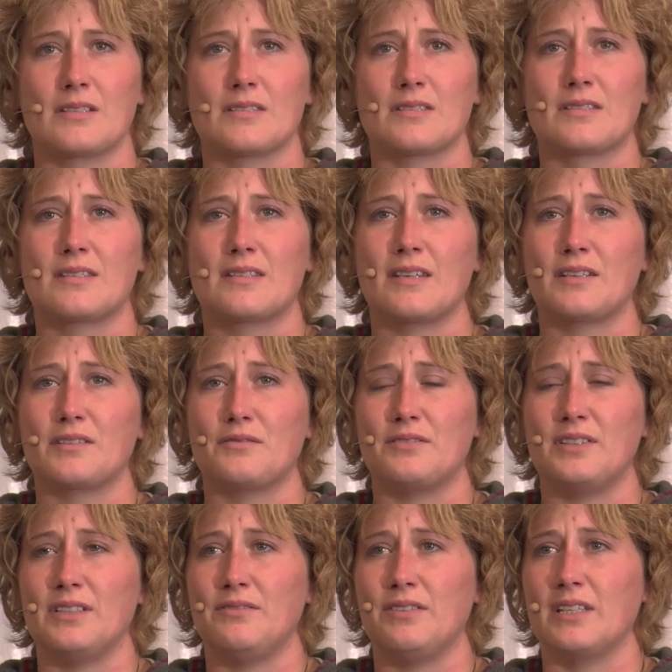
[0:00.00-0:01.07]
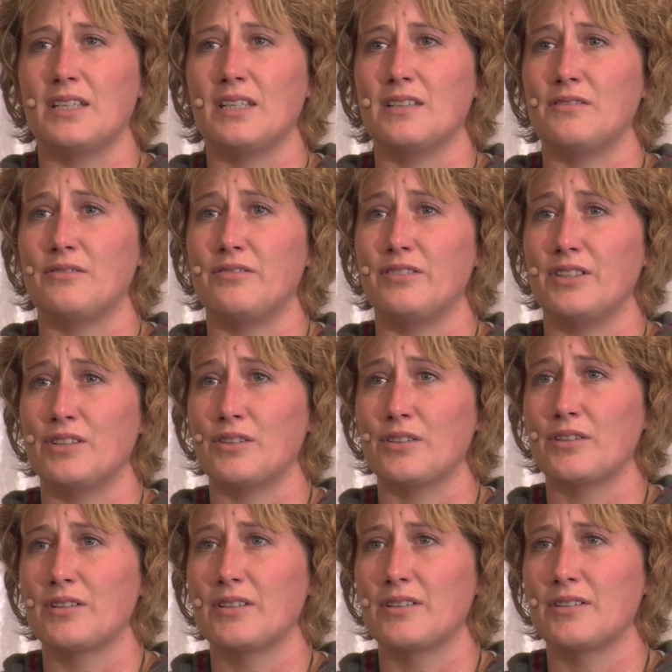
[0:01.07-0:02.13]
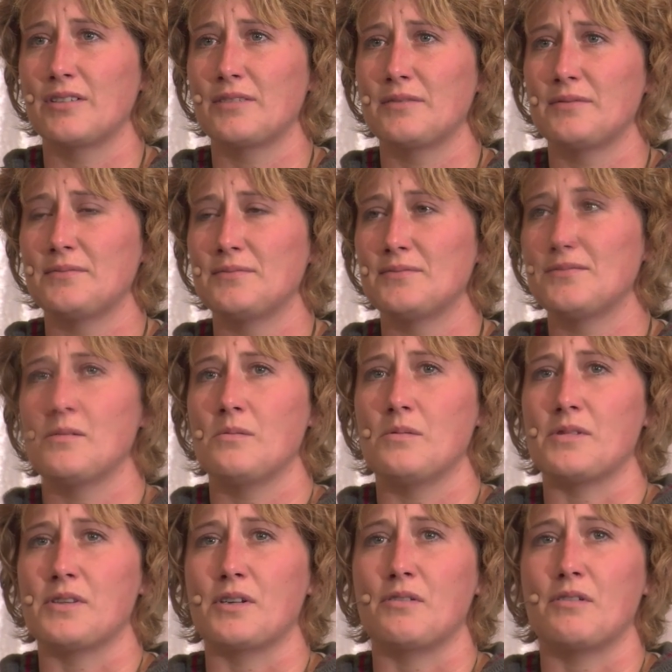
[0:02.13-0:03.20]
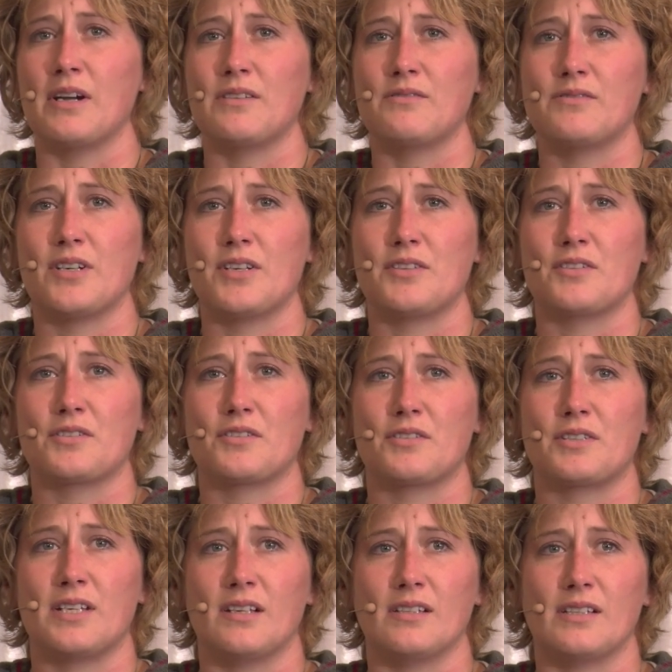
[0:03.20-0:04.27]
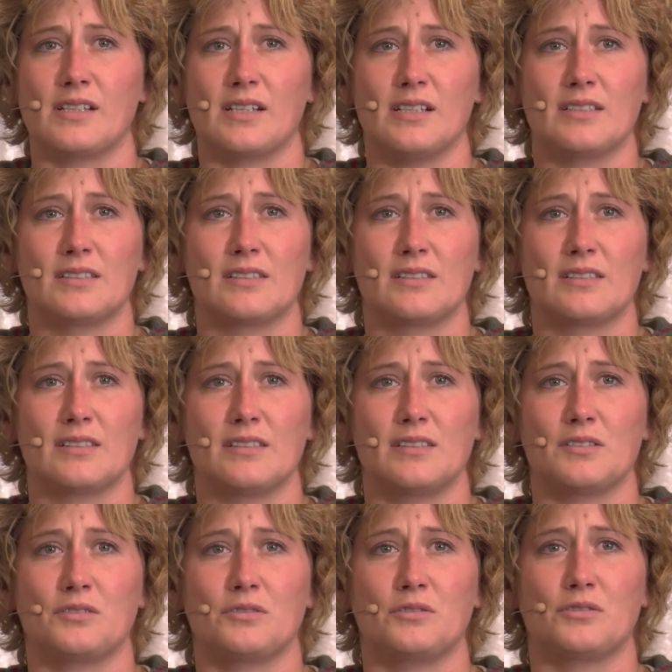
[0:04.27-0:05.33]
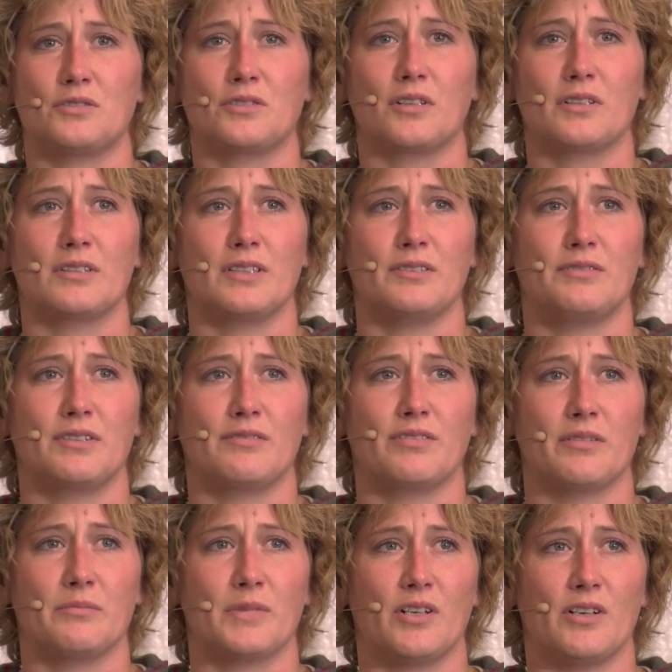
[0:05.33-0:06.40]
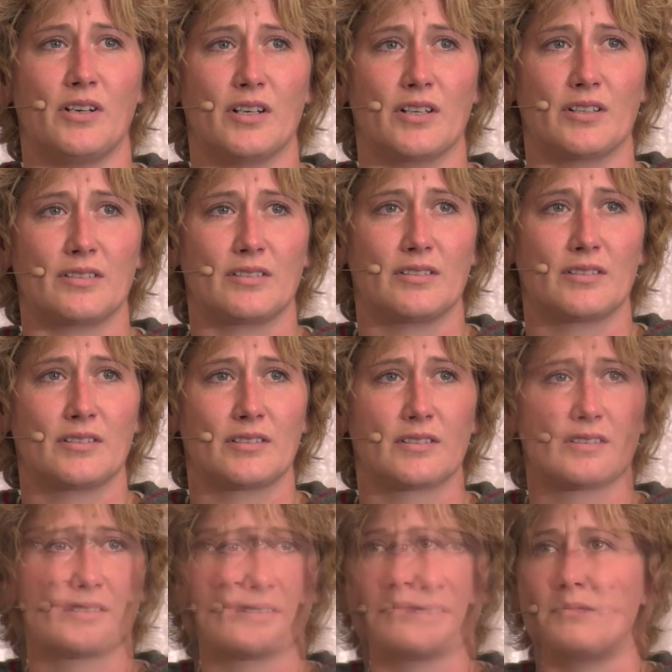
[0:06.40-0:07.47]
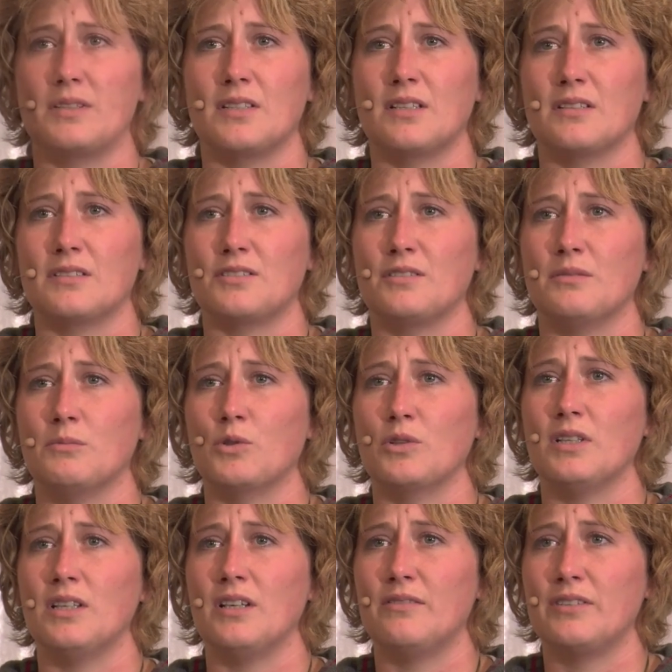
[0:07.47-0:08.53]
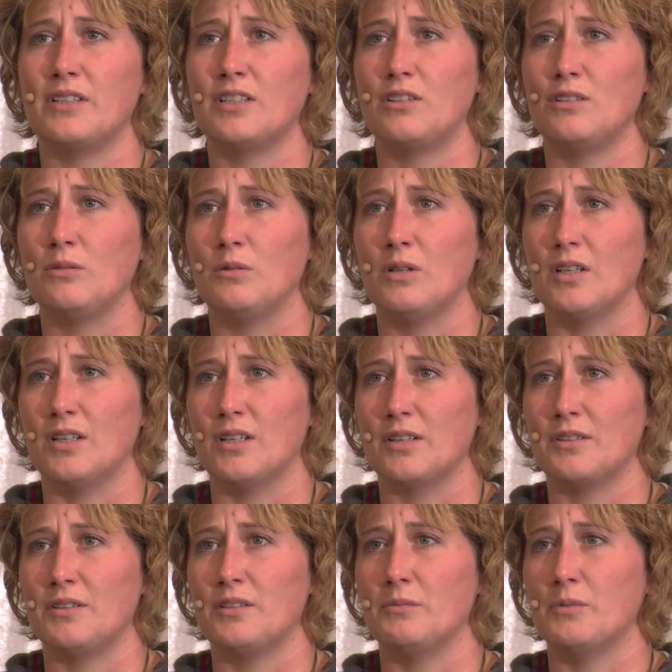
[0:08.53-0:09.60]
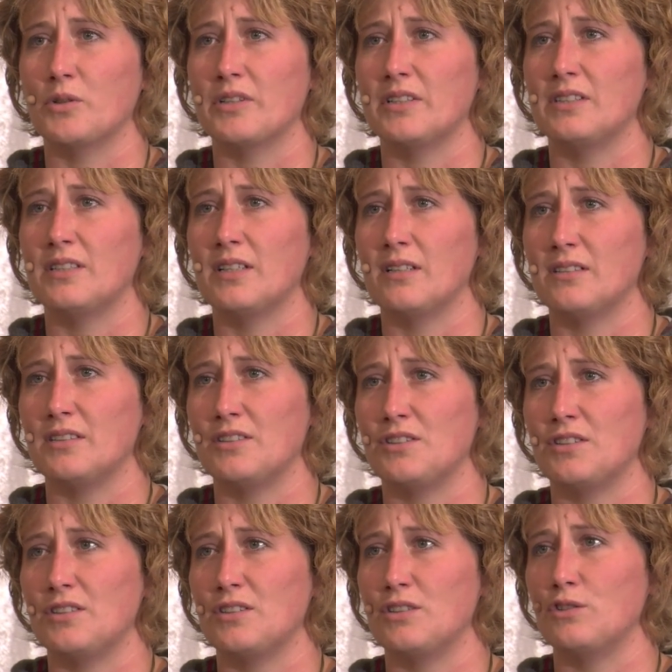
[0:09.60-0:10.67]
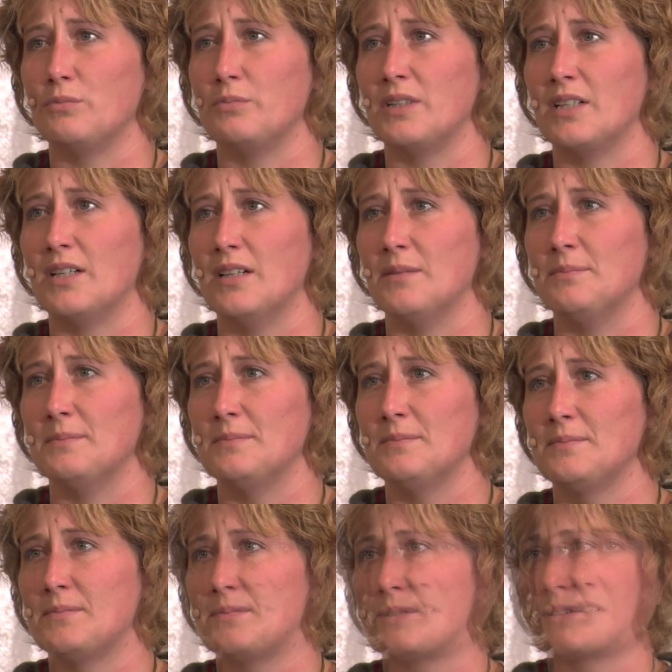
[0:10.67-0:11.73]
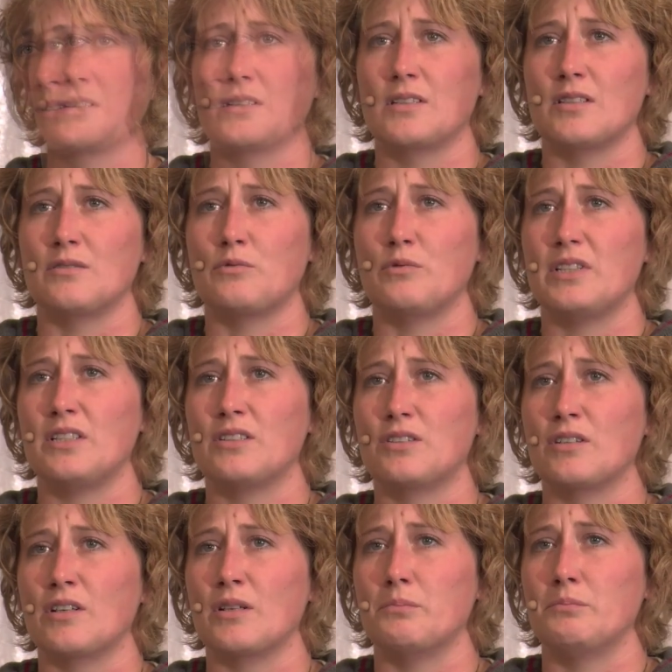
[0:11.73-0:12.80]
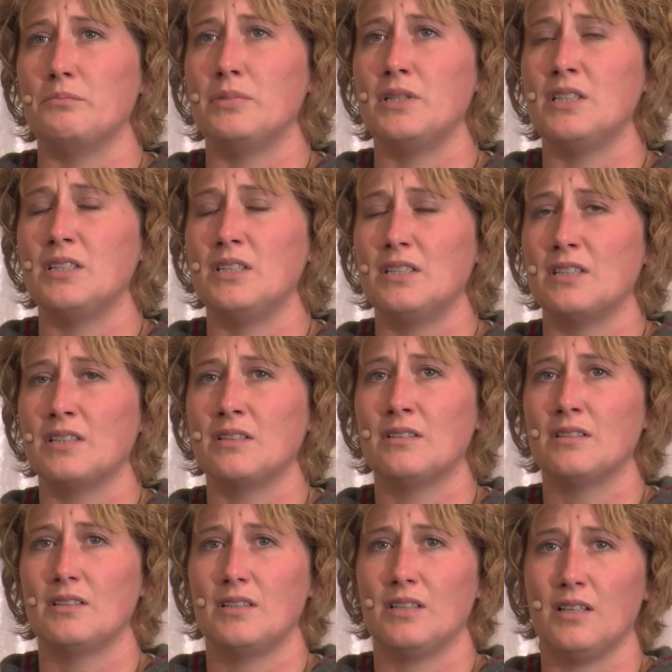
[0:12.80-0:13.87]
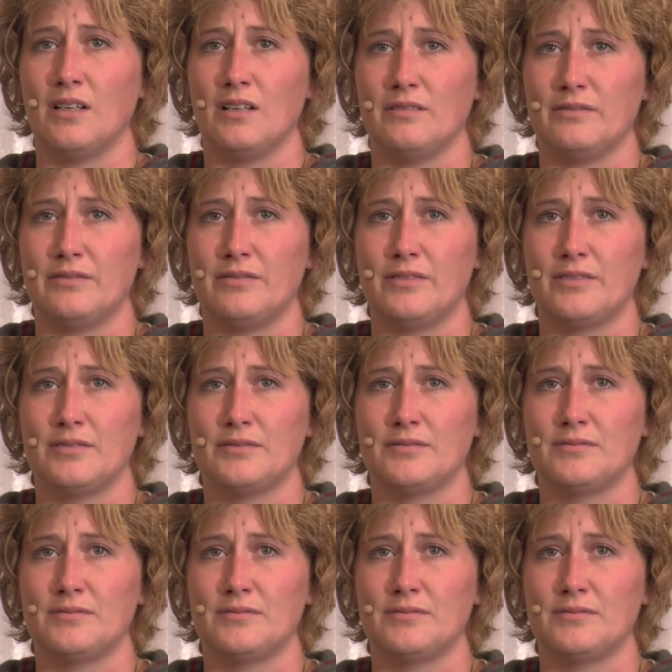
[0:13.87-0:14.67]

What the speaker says: Instead of living in fear, what the grandfathers are telling us is to start living from the heart, because the more loving you are, the more intelligent you become. If we start being love,